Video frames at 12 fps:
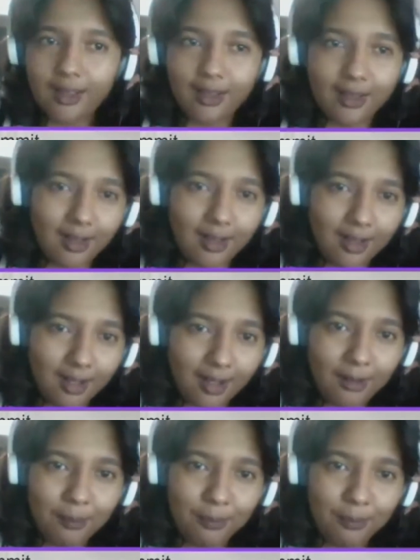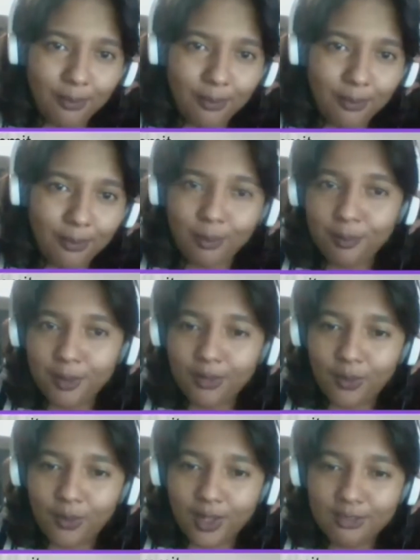are probably the ones you
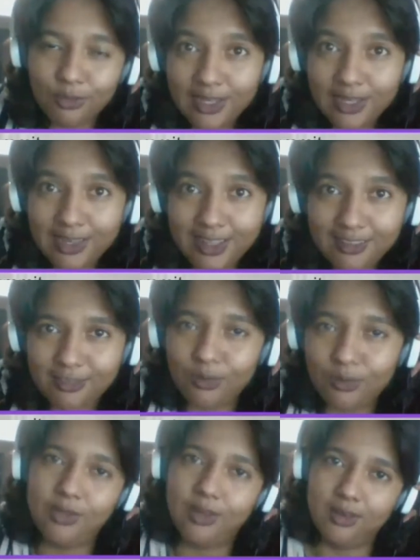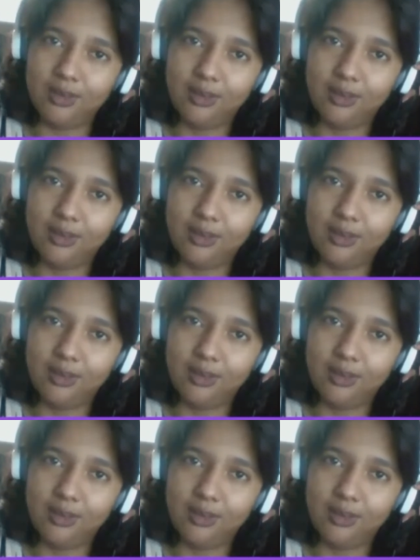least want to get hurt.